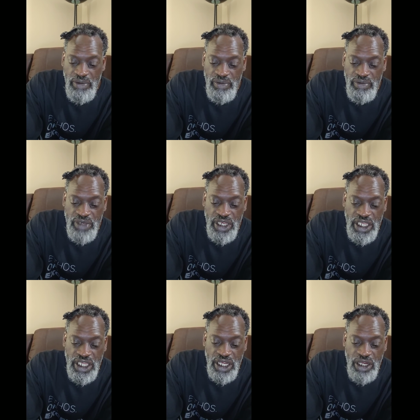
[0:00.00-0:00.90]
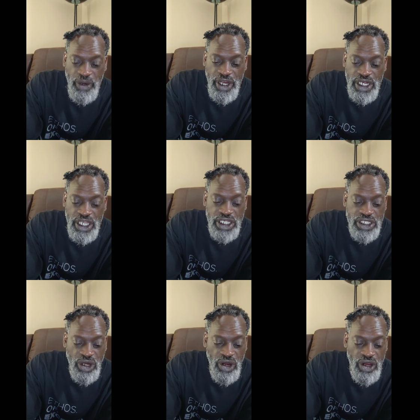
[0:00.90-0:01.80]
Nia, great Nia
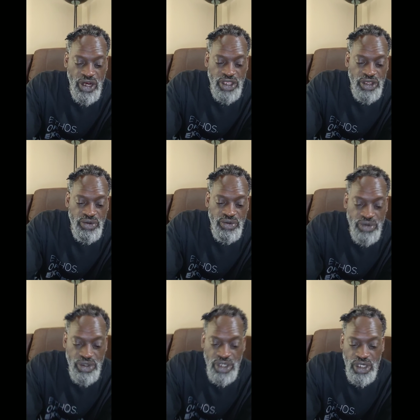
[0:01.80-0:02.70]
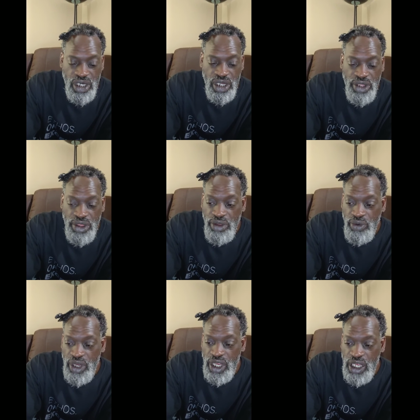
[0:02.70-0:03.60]
to all of you.
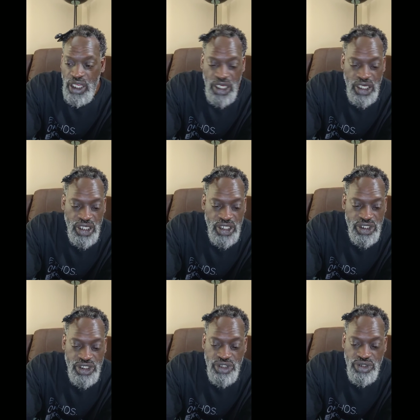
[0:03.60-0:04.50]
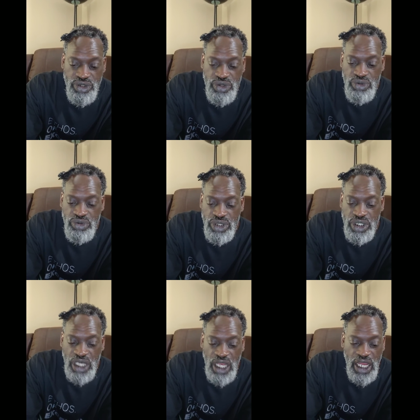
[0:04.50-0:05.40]
3, 2,
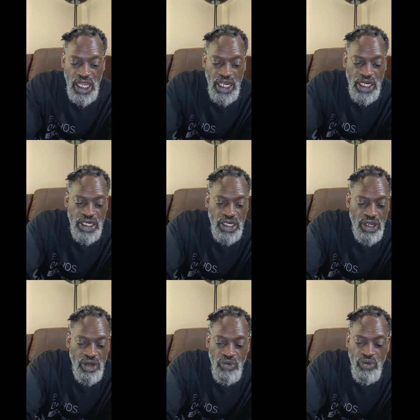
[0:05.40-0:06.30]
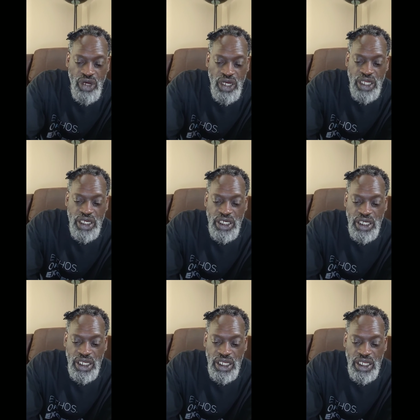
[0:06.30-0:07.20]
9, 1,
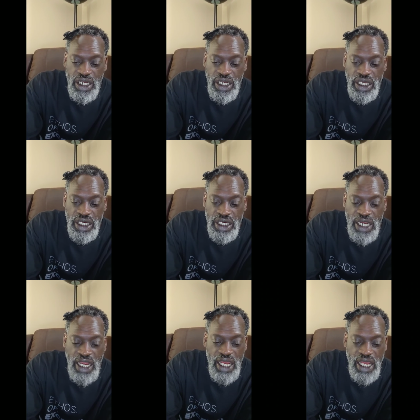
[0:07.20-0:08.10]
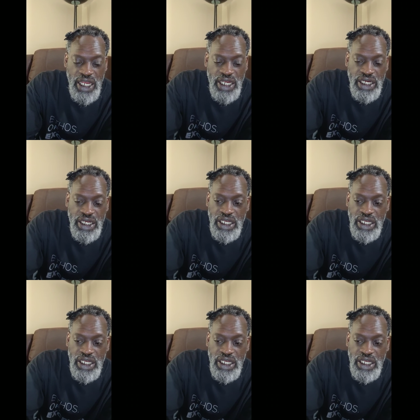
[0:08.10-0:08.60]
9,